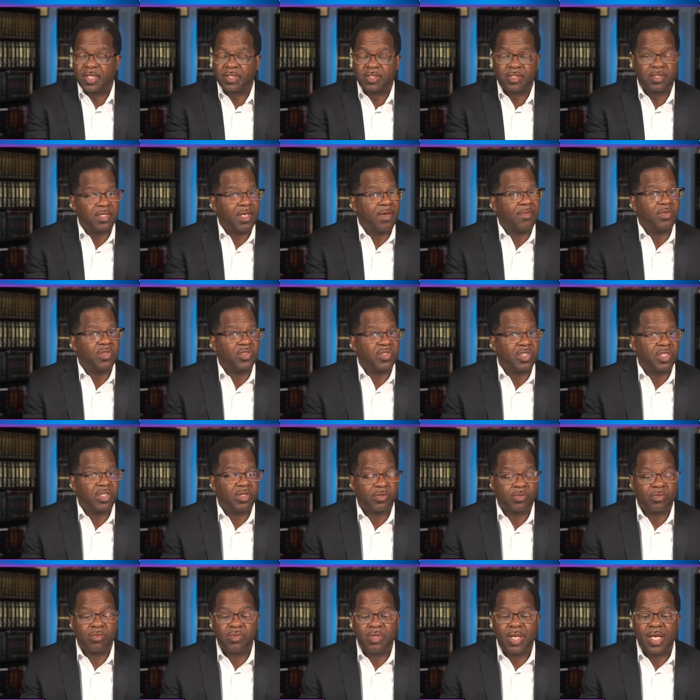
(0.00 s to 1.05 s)
6,
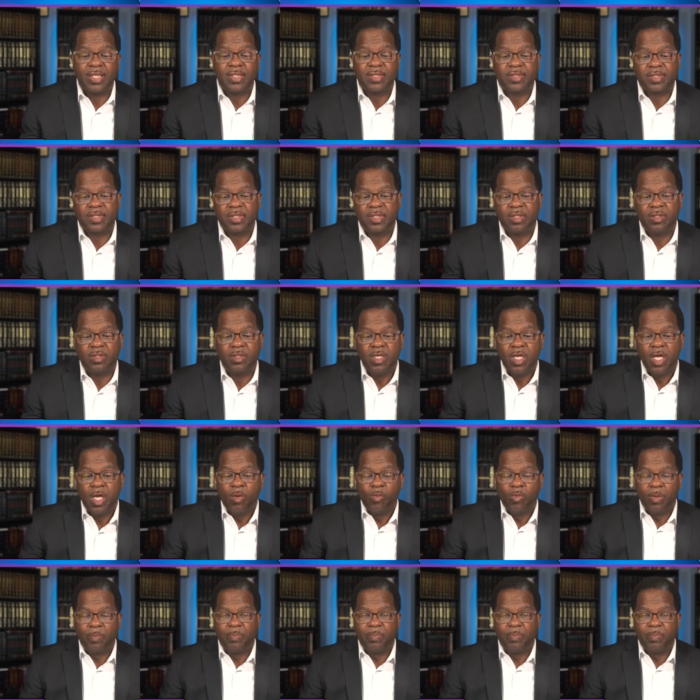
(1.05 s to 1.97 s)
17 through 19,